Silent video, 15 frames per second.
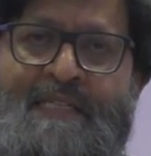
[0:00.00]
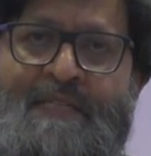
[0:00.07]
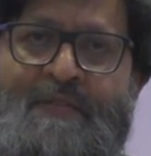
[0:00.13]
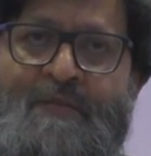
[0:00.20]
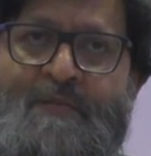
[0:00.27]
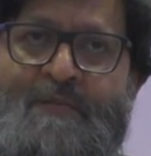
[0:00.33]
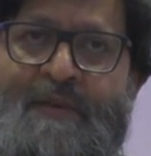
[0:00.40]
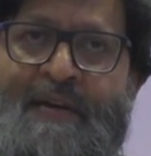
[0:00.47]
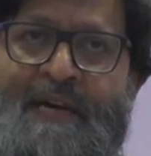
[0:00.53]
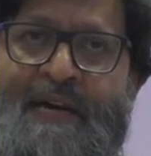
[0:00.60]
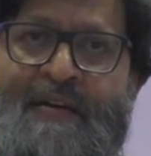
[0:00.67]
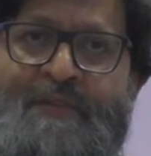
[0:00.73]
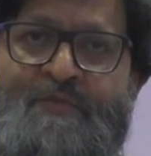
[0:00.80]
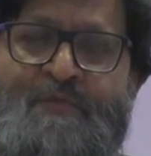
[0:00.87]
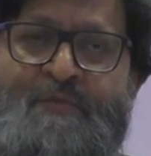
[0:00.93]
you know,
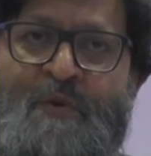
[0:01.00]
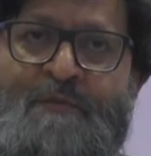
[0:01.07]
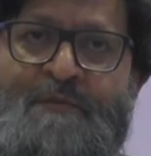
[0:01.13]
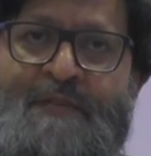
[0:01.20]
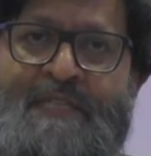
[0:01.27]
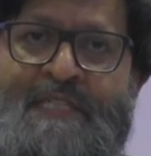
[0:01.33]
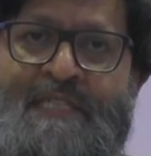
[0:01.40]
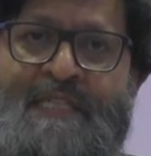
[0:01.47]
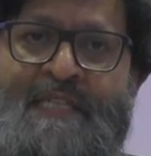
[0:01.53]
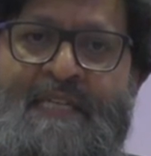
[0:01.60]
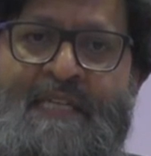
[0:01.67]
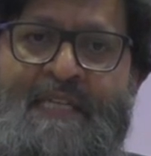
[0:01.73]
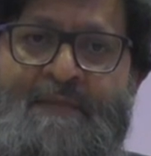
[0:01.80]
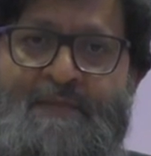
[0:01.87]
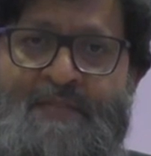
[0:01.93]
Andrew Moffat
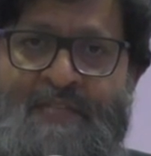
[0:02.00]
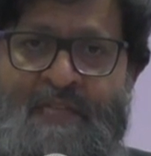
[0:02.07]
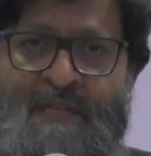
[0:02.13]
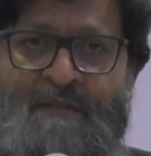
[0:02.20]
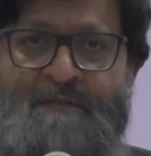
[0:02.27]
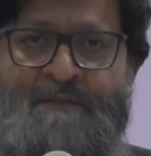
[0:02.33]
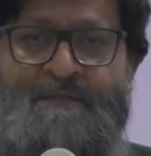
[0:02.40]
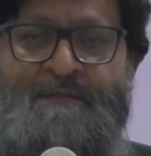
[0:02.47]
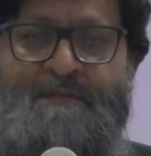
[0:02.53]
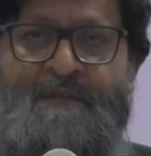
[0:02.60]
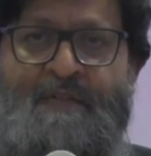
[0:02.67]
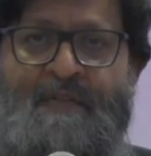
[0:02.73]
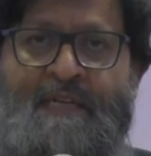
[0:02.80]
himself,